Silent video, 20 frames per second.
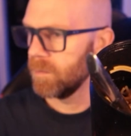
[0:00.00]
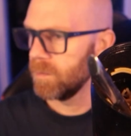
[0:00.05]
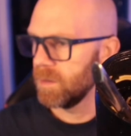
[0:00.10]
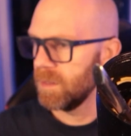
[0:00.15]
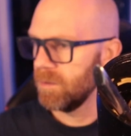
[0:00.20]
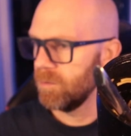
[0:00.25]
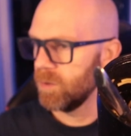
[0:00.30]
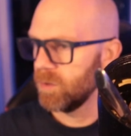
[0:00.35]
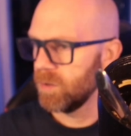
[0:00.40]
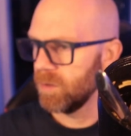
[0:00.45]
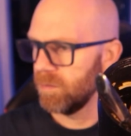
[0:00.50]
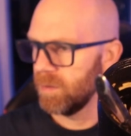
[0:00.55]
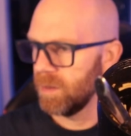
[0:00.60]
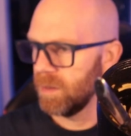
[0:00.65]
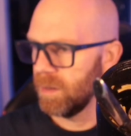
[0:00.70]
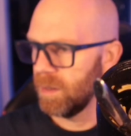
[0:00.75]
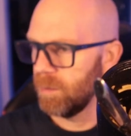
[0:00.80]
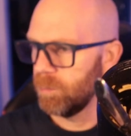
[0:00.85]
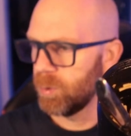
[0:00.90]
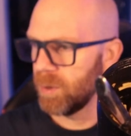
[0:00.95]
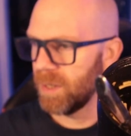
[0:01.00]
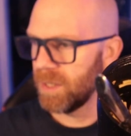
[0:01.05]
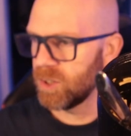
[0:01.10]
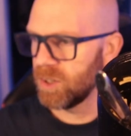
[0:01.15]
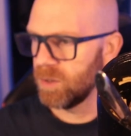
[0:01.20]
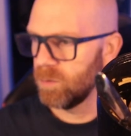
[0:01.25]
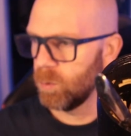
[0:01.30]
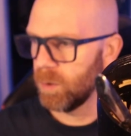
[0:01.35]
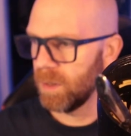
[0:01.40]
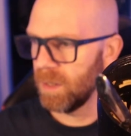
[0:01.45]
To give you sort of an
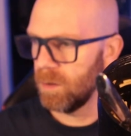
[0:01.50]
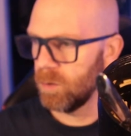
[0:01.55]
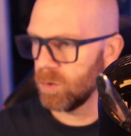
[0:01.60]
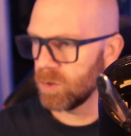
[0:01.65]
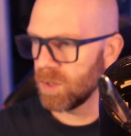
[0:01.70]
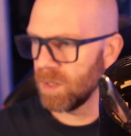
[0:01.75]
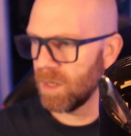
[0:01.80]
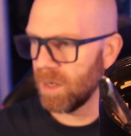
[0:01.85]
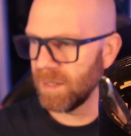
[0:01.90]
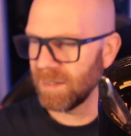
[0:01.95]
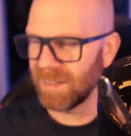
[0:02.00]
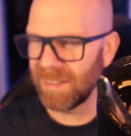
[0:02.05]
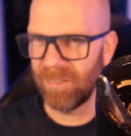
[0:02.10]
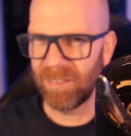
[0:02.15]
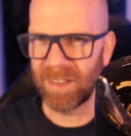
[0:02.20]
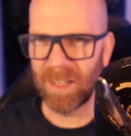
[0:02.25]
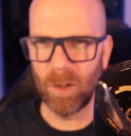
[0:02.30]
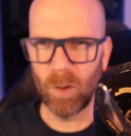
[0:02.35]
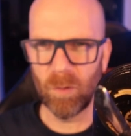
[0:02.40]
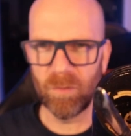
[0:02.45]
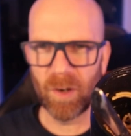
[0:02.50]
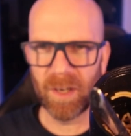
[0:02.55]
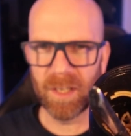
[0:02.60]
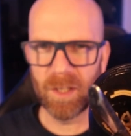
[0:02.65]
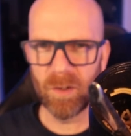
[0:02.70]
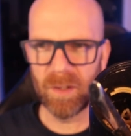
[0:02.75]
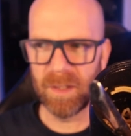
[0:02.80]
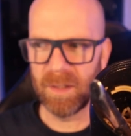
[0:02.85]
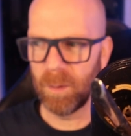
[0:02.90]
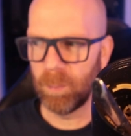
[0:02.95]
impression of what it looks like. It's never going to look very
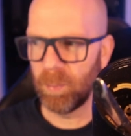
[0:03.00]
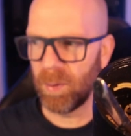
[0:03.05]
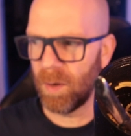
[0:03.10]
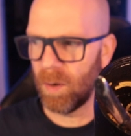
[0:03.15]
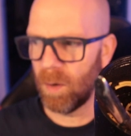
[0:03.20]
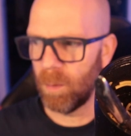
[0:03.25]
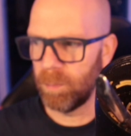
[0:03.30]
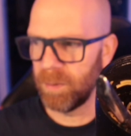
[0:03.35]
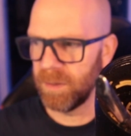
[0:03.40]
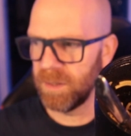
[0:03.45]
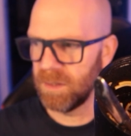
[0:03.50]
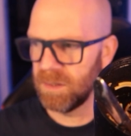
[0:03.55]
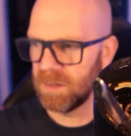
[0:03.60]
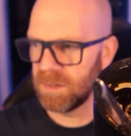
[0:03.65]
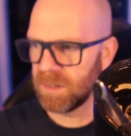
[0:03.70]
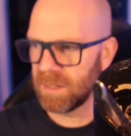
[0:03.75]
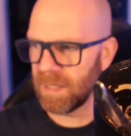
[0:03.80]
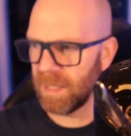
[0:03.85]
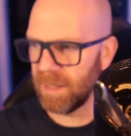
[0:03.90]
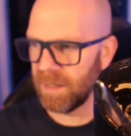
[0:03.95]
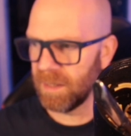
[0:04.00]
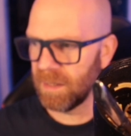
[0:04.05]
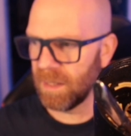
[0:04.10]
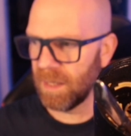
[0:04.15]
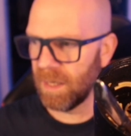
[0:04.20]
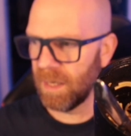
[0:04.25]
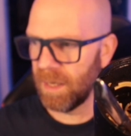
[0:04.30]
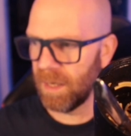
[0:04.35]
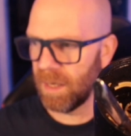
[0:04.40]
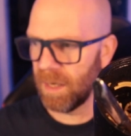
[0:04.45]
good in the pot, but you can just get
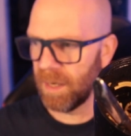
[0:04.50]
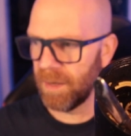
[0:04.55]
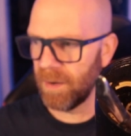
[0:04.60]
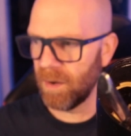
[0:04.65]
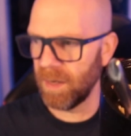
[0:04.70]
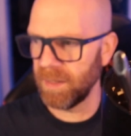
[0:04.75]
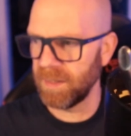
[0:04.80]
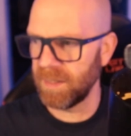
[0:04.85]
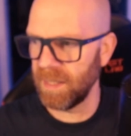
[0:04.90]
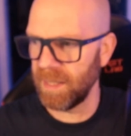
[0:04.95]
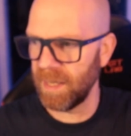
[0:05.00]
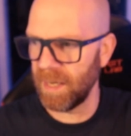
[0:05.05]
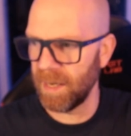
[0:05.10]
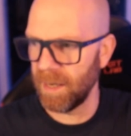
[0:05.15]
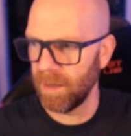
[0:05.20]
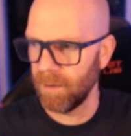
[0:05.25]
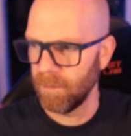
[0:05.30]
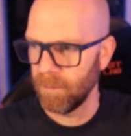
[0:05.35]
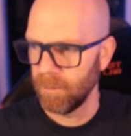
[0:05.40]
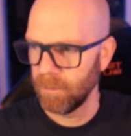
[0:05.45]
an idea.